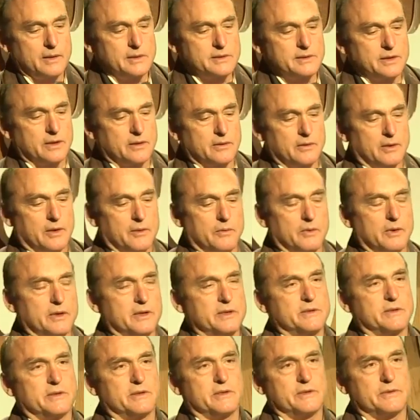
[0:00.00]
So I want to
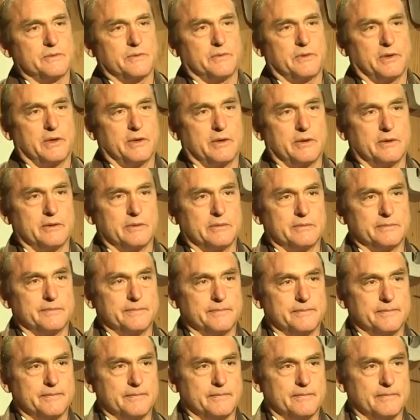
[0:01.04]
do this with you
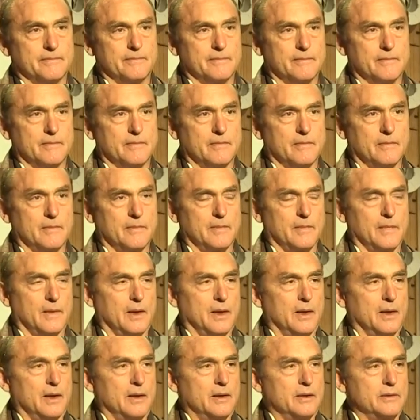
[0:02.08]

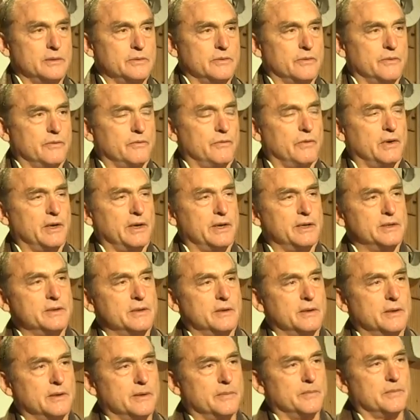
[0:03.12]
to invite,
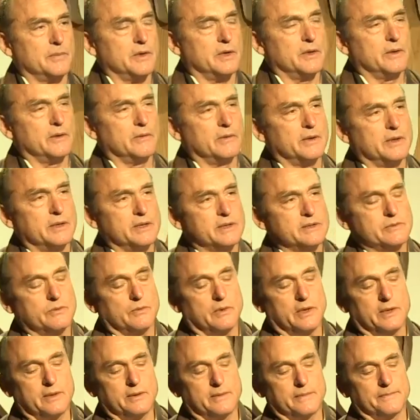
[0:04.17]
um, you know, and it's
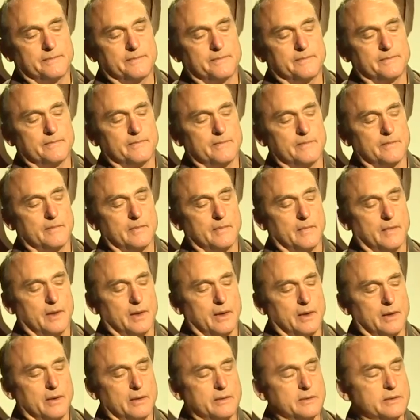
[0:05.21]
what
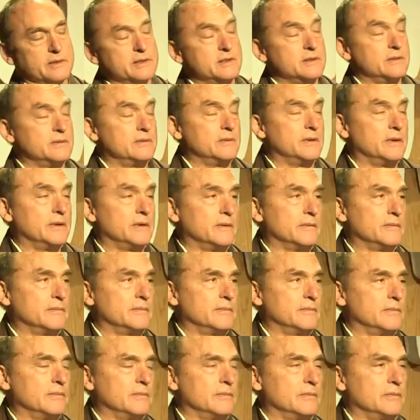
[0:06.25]
just, you know,
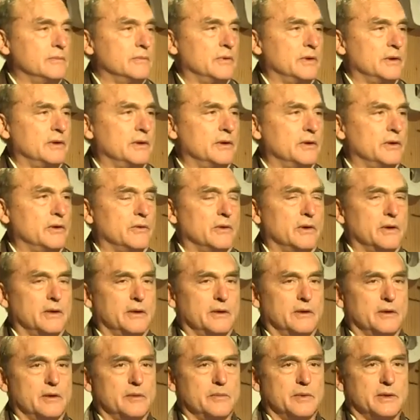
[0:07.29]
one can go on
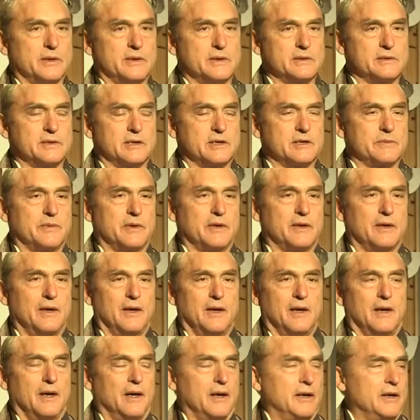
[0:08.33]
and on about these things, but
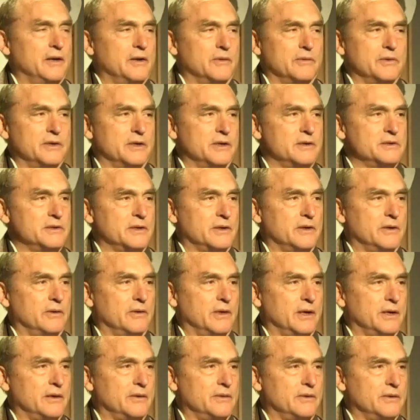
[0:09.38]
you know, years ago,
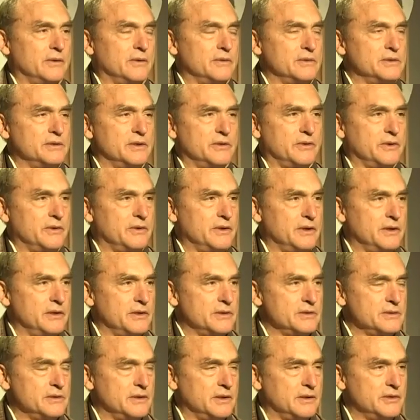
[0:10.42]
I don't know, is it 30
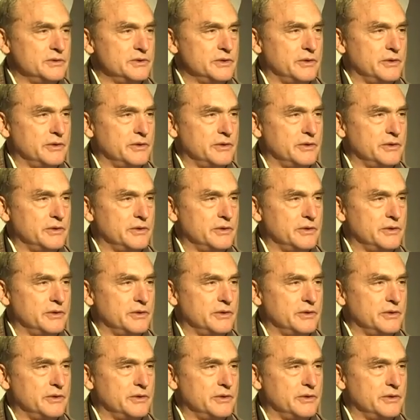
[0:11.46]
years now?